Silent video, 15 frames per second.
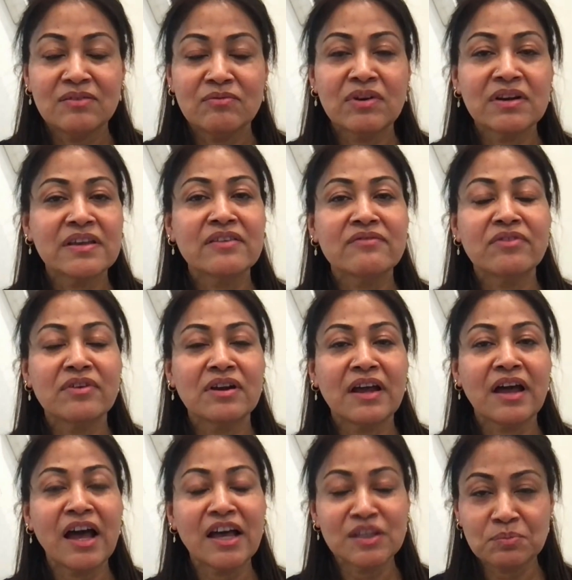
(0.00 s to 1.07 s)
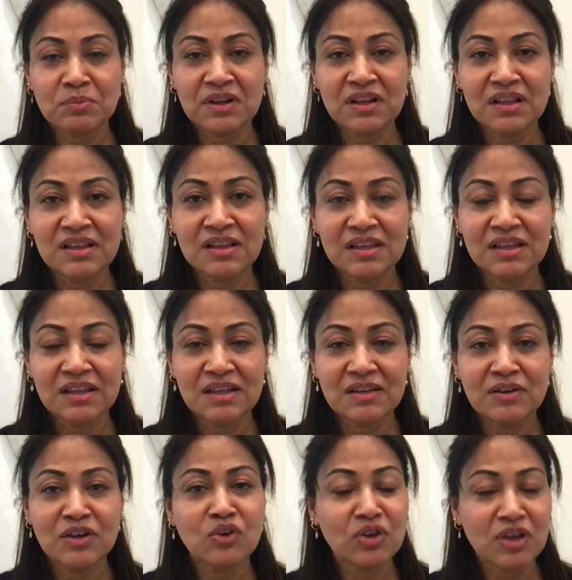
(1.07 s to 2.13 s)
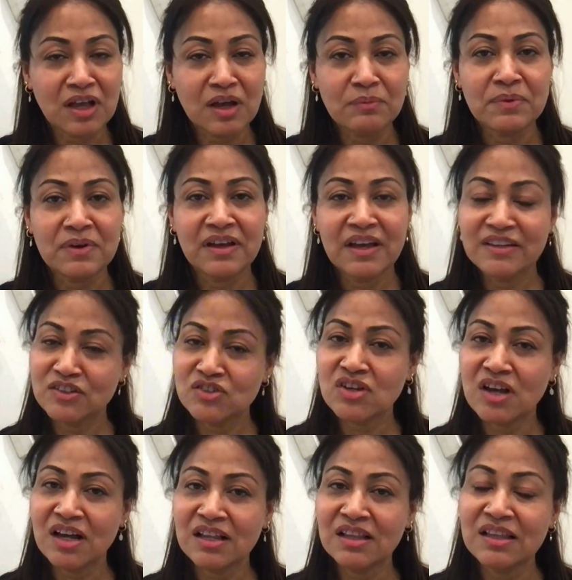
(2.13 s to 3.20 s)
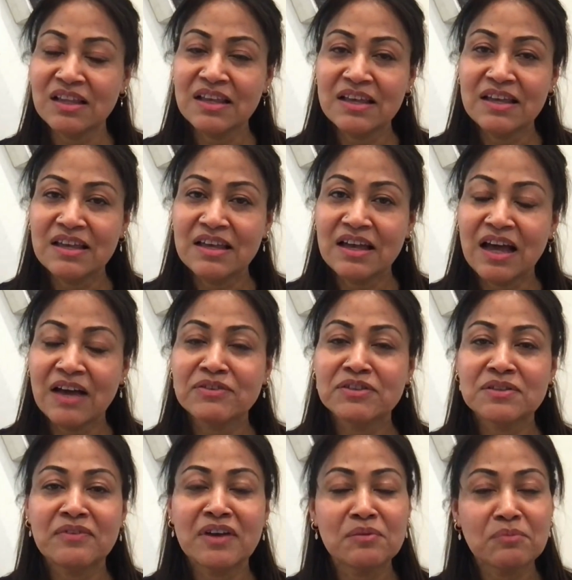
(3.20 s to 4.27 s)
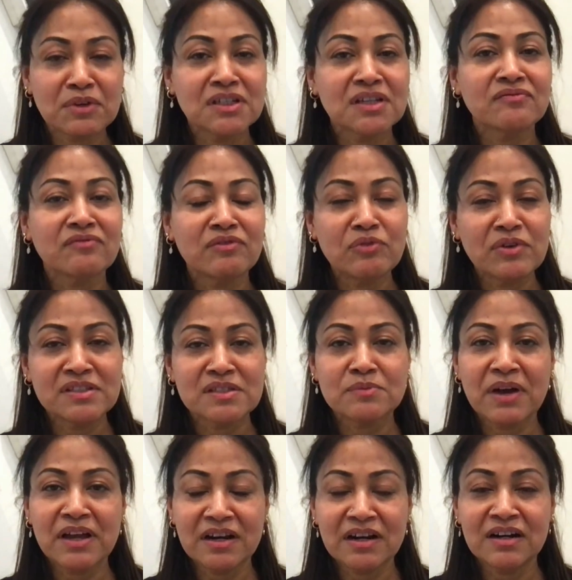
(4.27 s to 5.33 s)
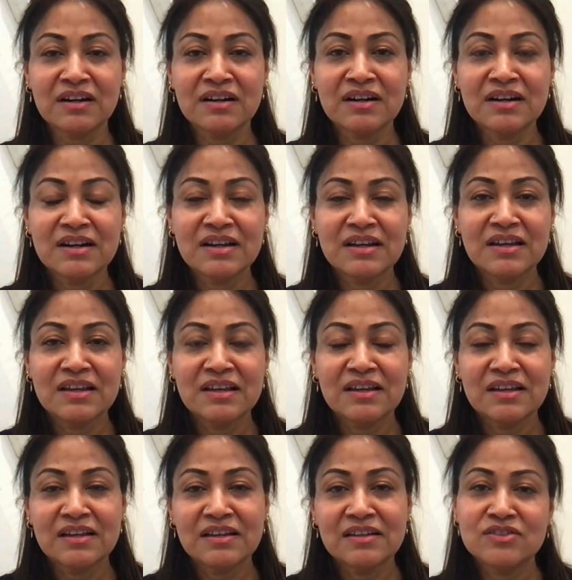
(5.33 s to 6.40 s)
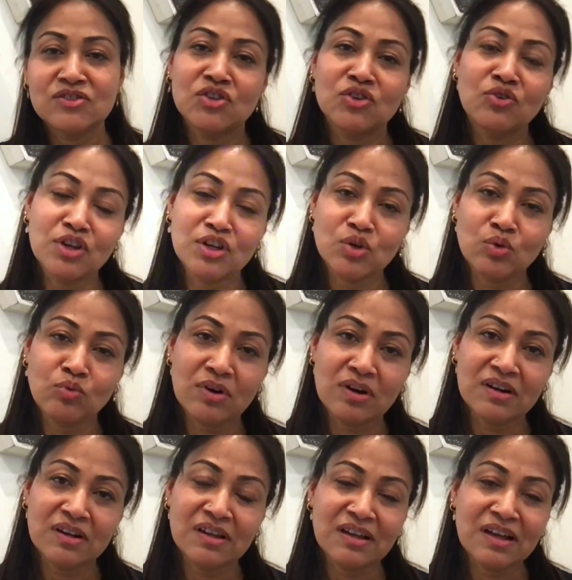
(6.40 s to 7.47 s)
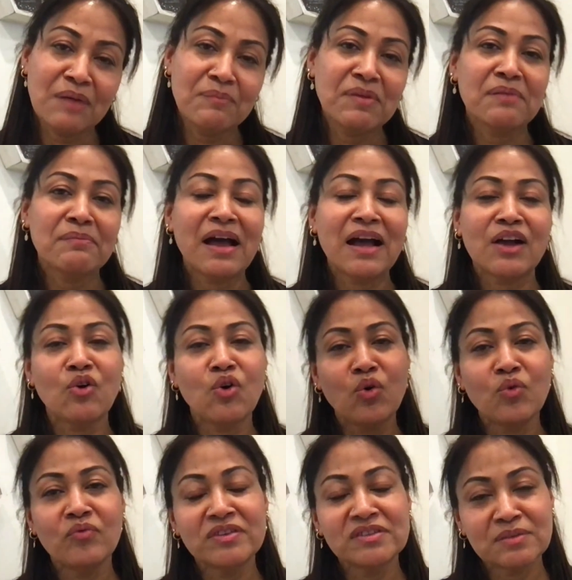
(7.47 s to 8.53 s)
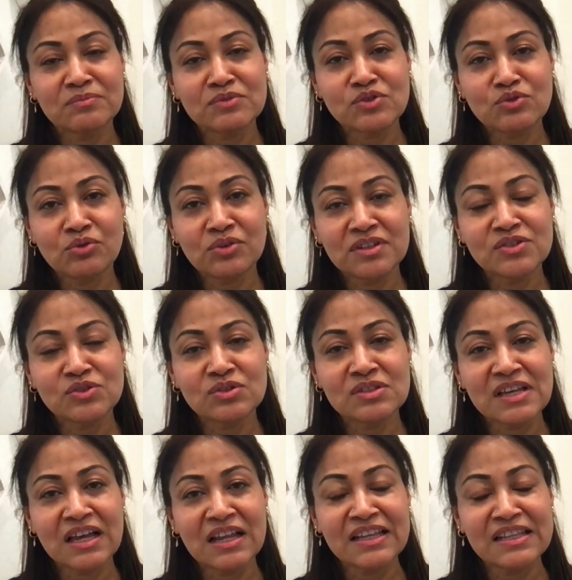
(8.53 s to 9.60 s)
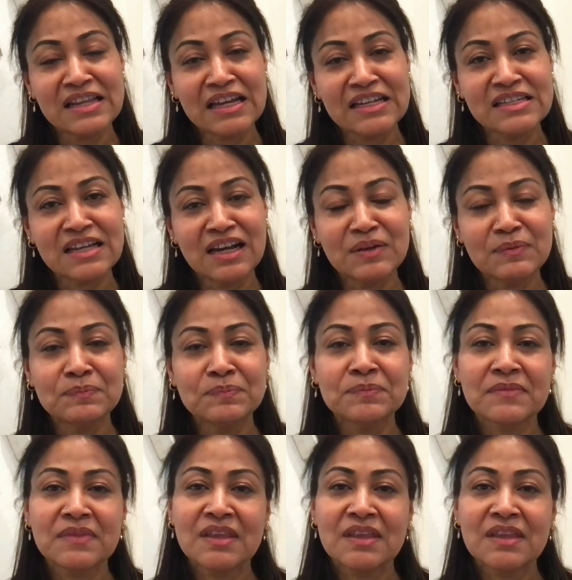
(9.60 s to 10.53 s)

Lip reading: working for a hospital growing up as a child. I was very much influenced by her. She going to work, coming back home with some stories to tell at nighttime.